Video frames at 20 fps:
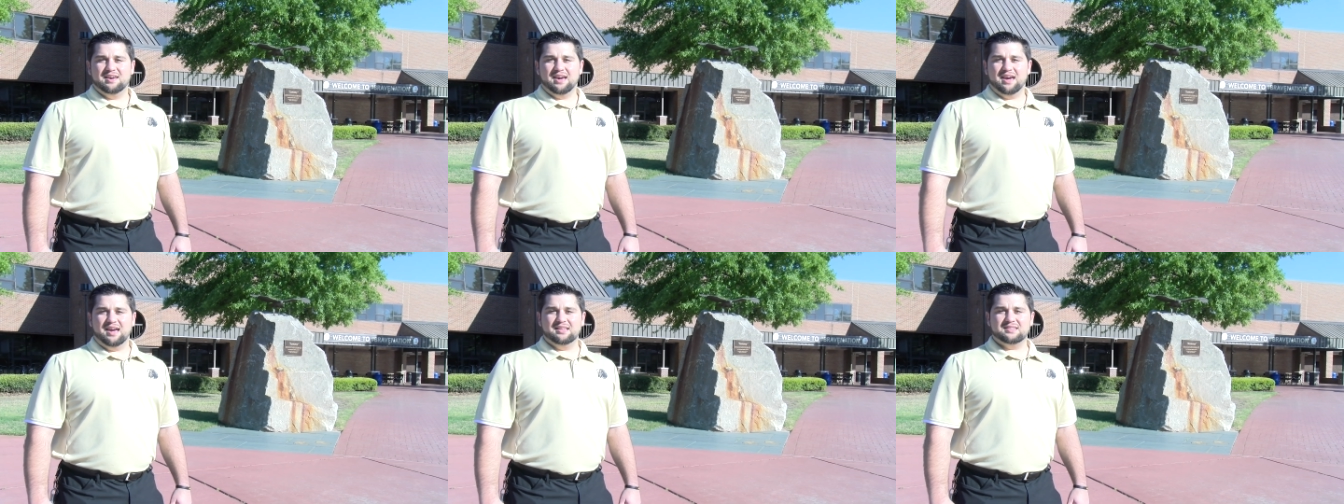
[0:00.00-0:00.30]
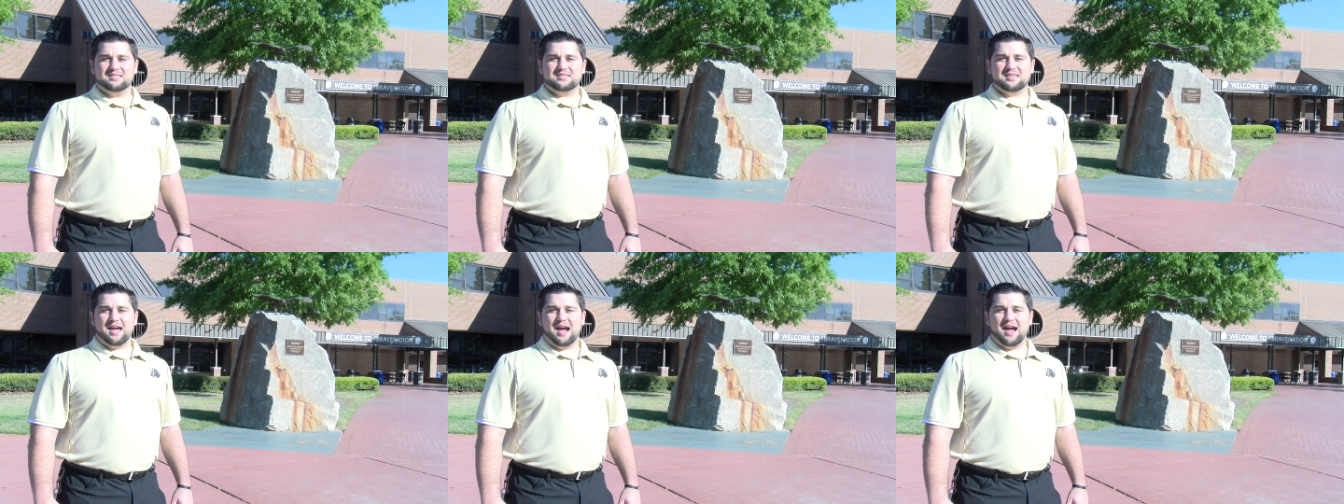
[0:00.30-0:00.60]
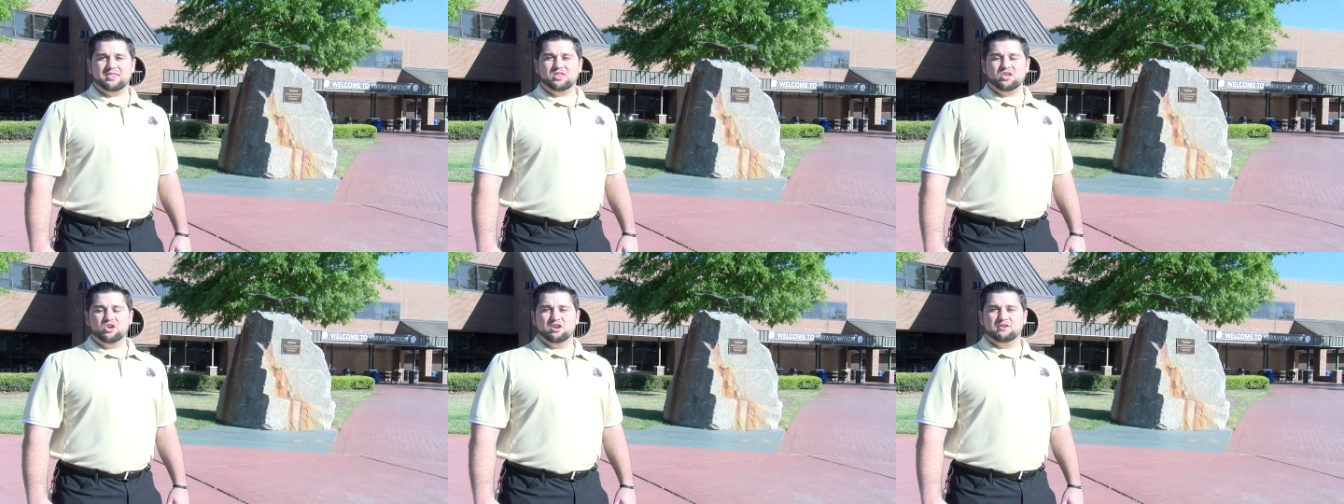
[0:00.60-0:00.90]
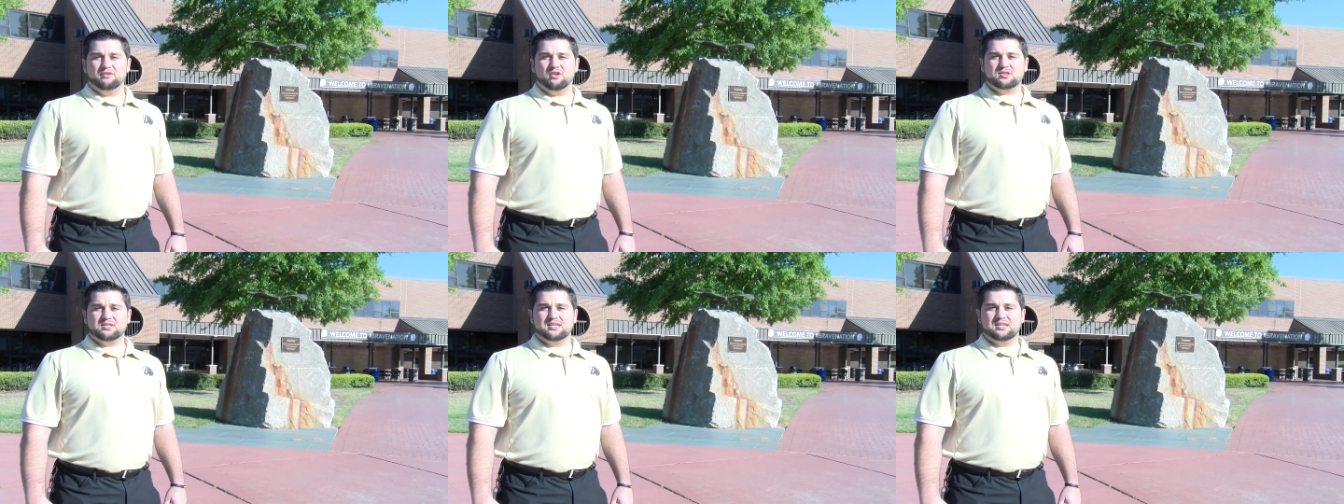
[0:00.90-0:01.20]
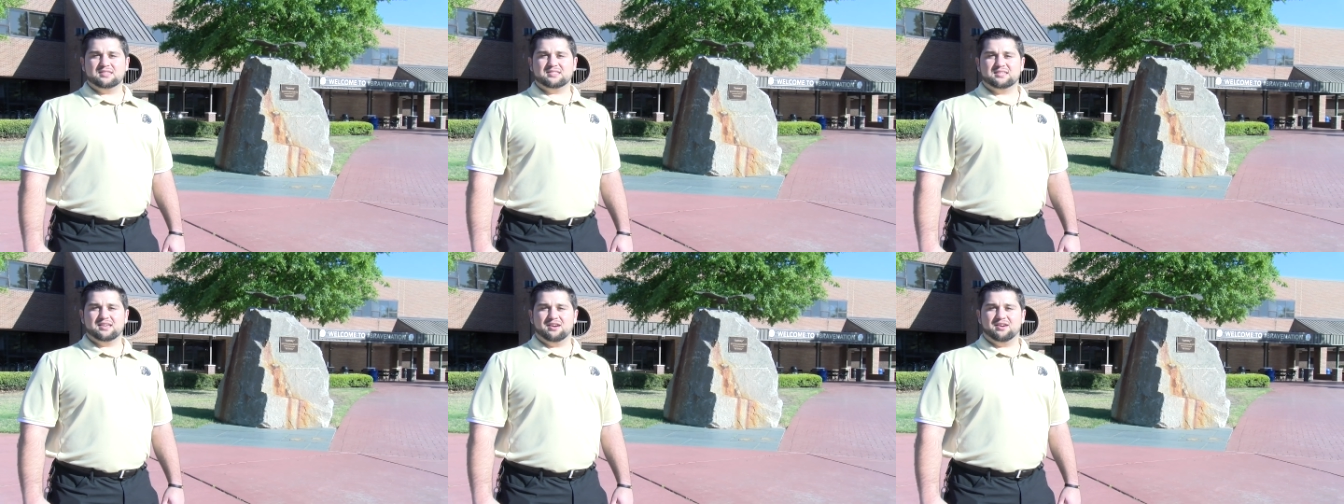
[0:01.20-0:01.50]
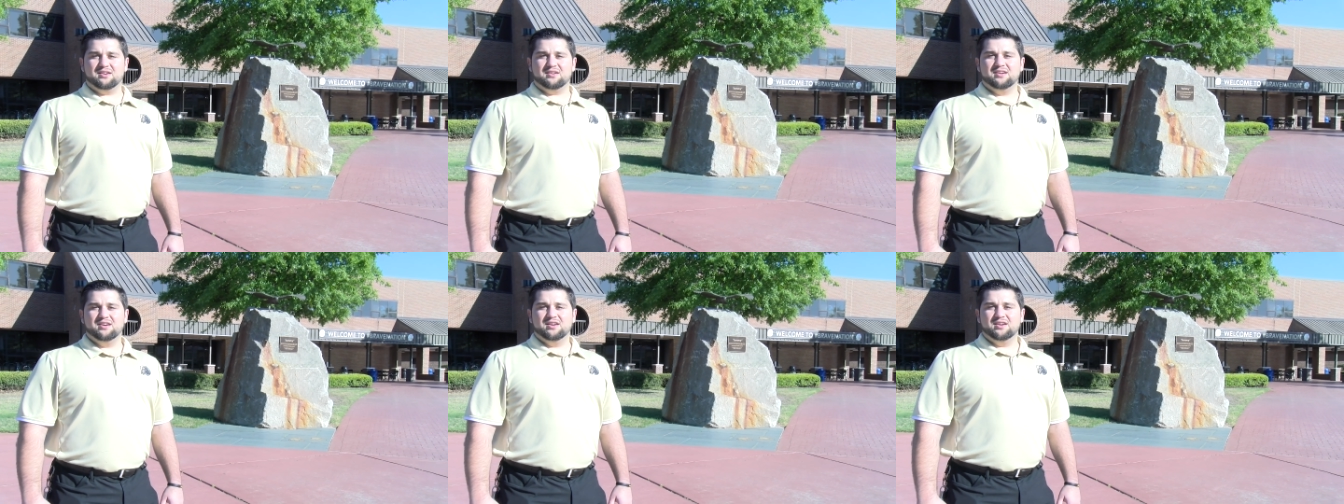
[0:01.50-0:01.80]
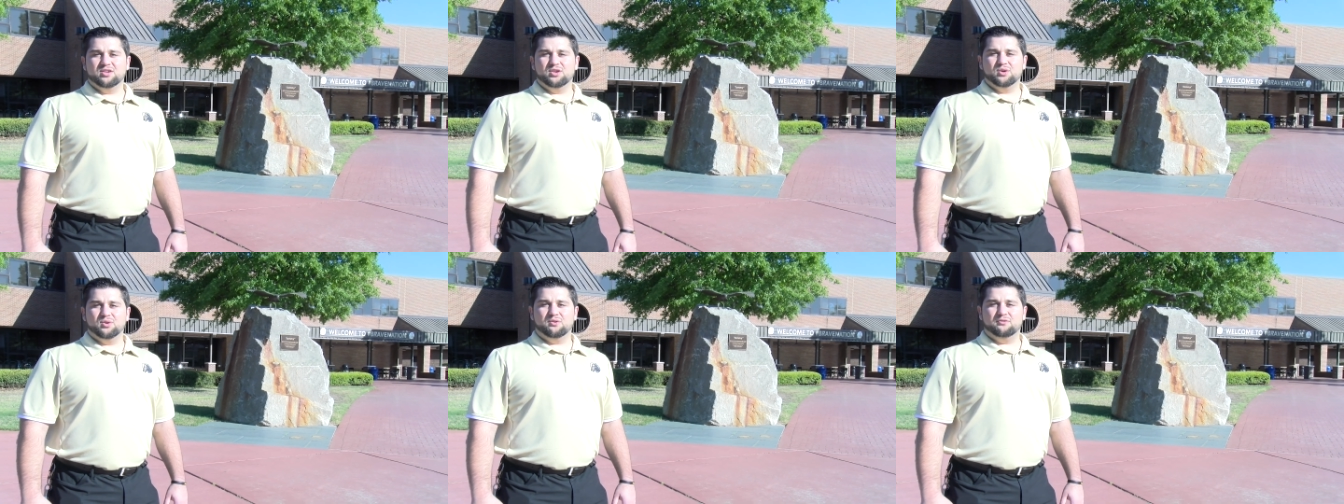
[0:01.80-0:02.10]
Inside the University Center,
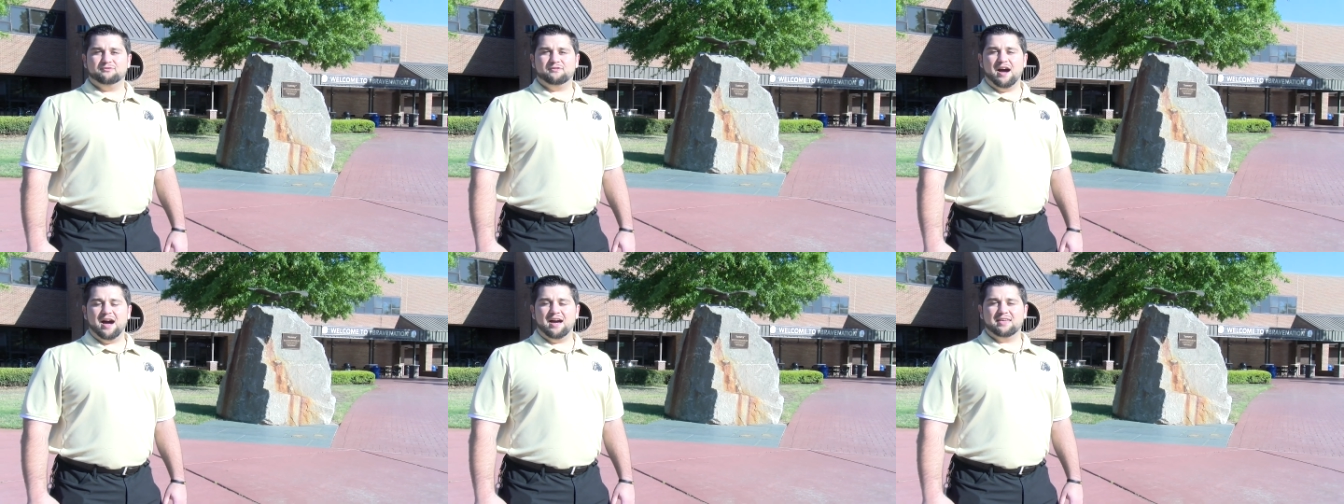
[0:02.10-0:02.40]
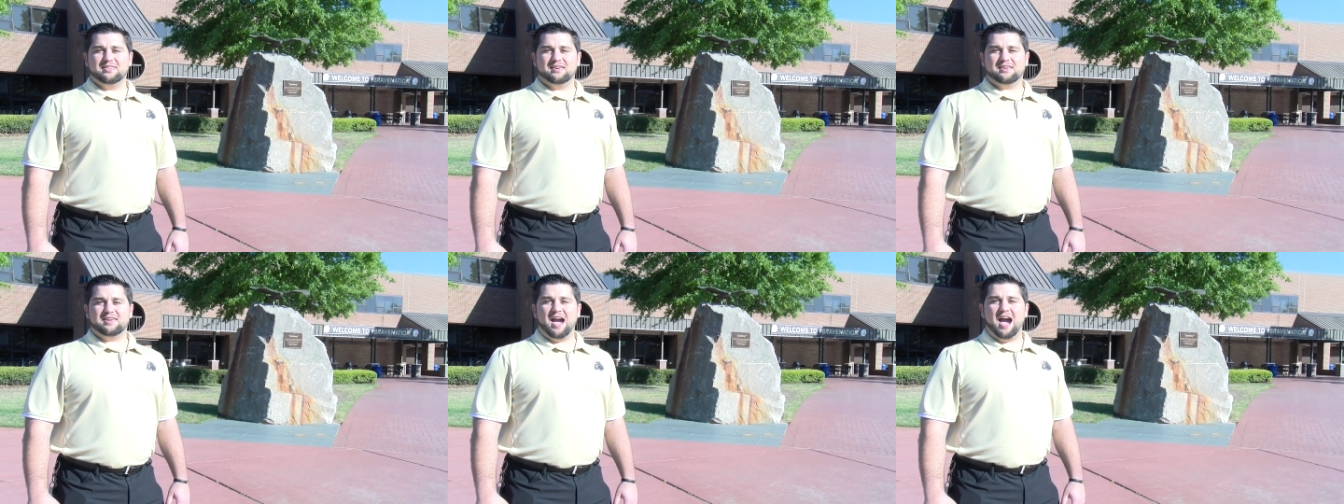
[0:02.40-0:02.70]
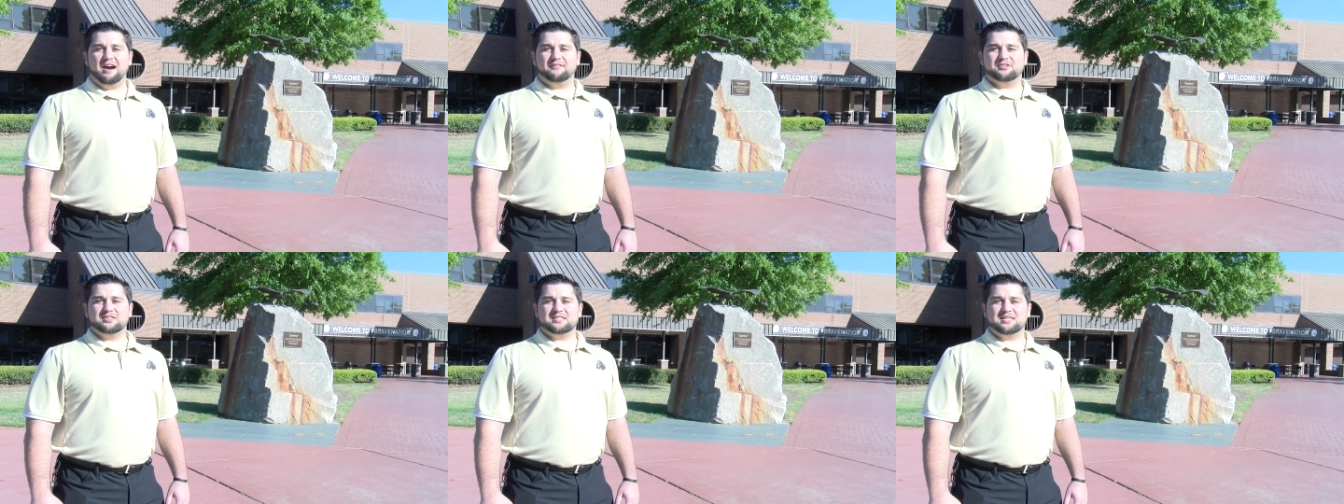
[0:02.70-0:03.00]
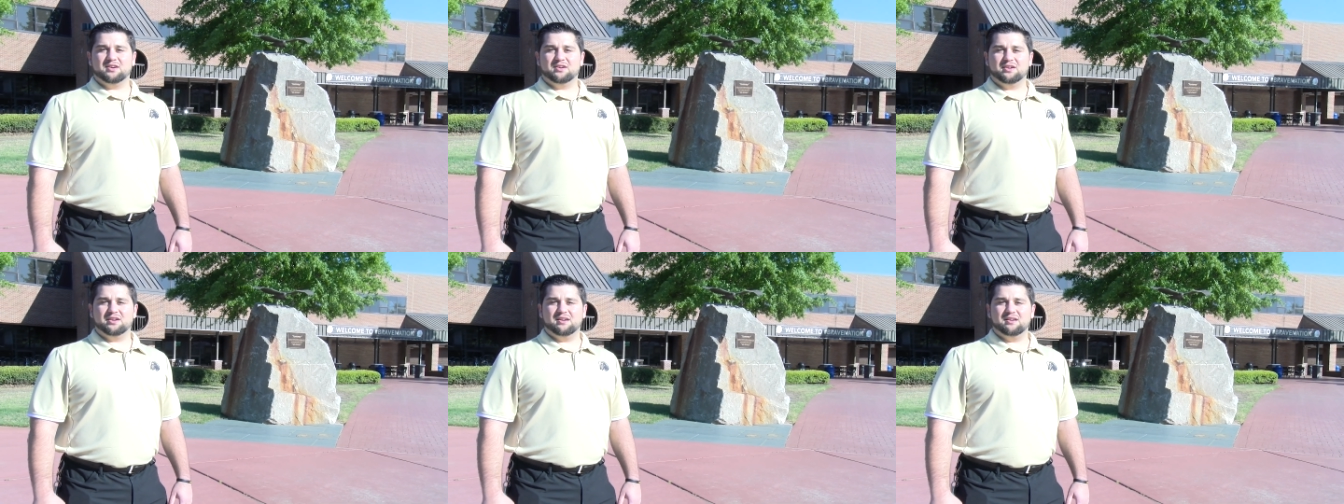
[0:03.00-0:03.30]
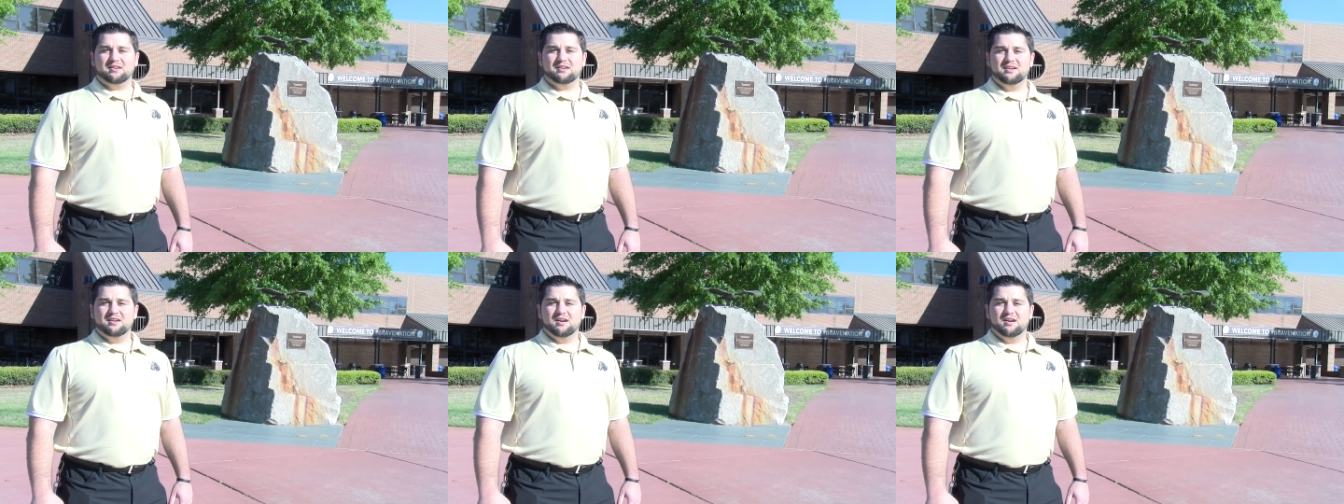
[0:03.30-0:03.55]
you'll find the cafeteria